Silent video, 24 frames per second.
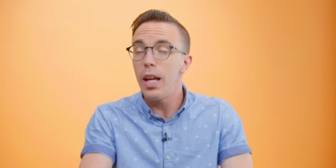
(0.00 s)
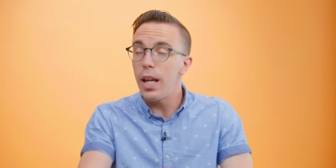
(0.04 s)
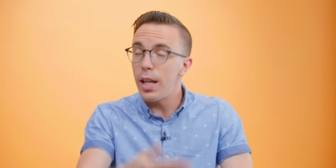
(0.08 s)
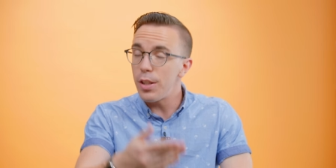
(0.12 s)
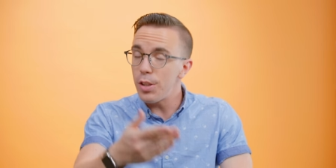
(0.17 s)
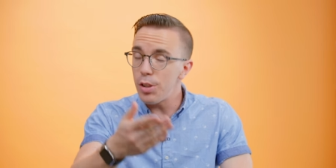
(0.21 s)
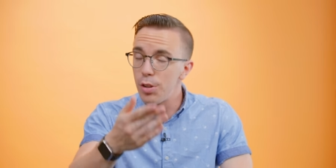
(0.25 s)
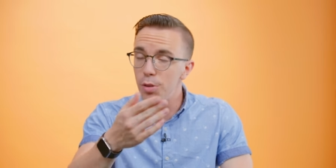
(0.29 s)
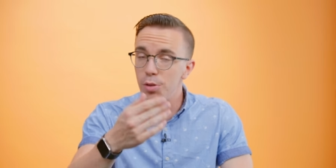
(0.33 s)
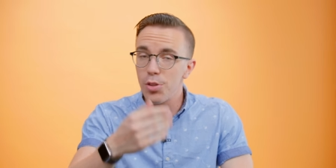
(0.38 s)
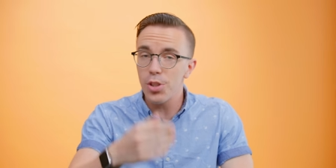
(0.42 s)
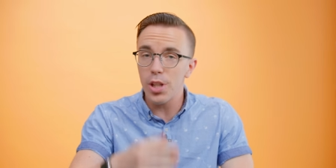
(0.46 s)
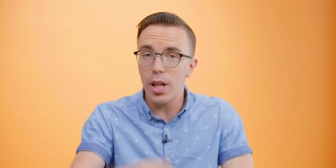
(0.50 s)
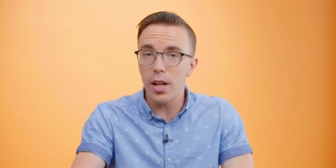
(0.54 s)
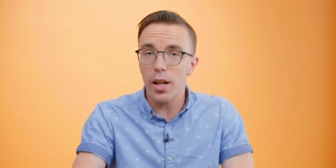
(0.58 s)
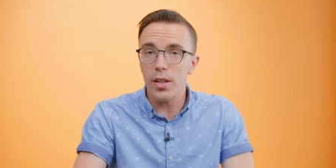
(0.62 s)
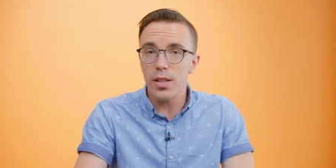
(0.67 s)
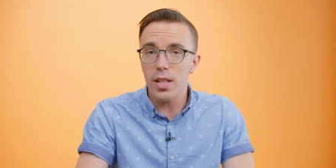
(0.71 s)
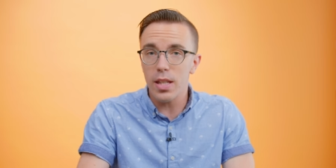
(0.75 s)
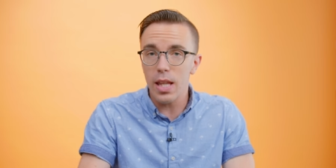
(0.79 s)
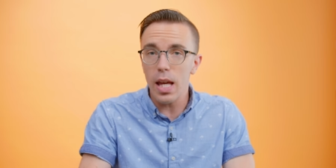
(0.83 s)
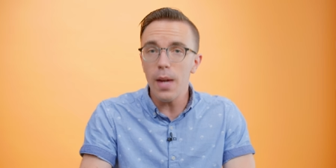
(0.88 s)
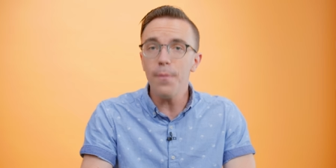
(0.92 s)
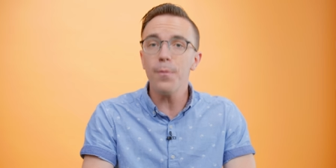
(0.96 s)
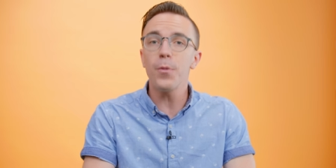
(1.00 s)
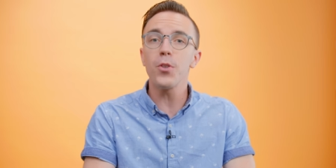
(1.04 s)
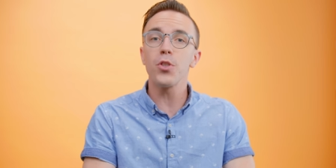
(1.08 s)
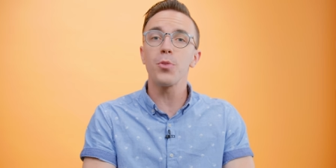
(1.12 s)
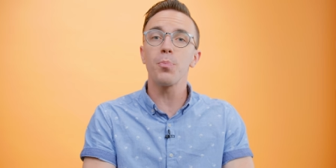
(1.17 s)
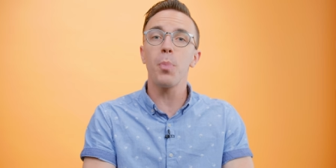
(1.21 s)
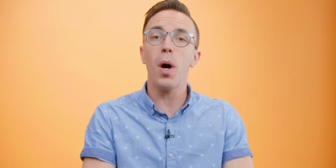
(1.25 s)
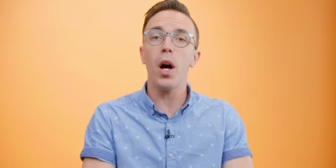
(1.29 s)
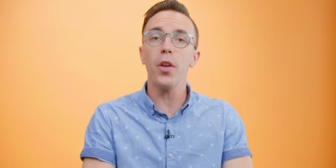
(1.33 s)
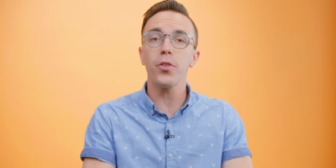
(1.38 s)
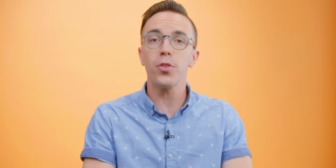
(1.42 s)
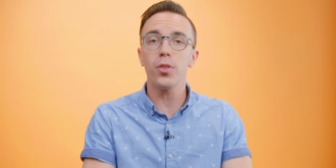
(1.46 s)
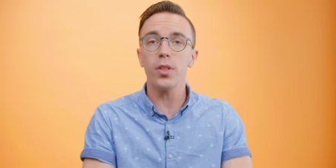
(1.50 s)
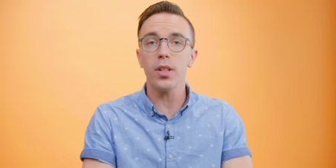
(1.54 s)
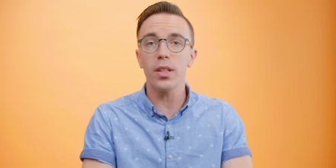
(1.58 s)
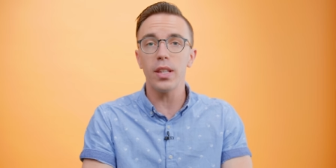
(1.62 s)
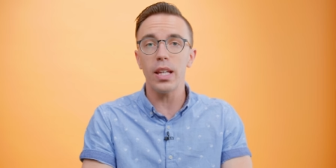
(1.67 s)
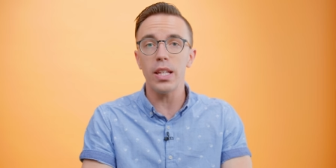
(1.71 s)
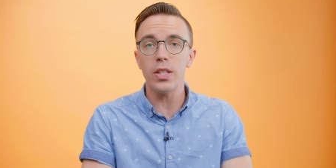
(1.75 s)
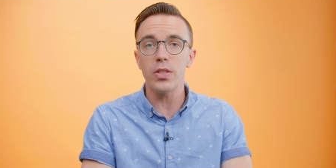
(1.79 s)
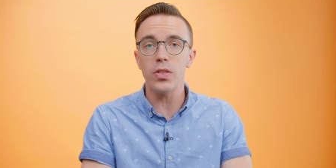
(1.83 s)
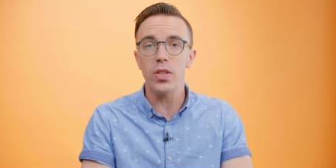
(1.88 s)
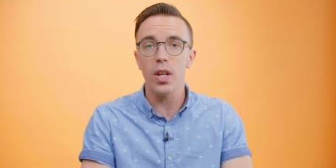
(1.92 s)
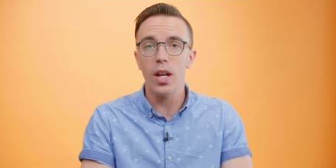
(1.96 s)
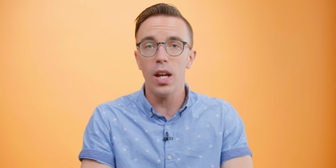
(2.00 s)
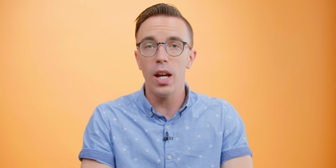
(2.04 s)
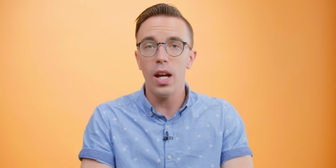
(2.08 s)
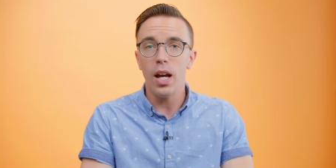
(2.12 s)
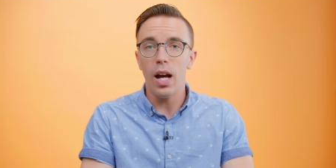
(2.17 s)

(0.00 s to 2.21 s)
and huge shout out to them for sponsoring this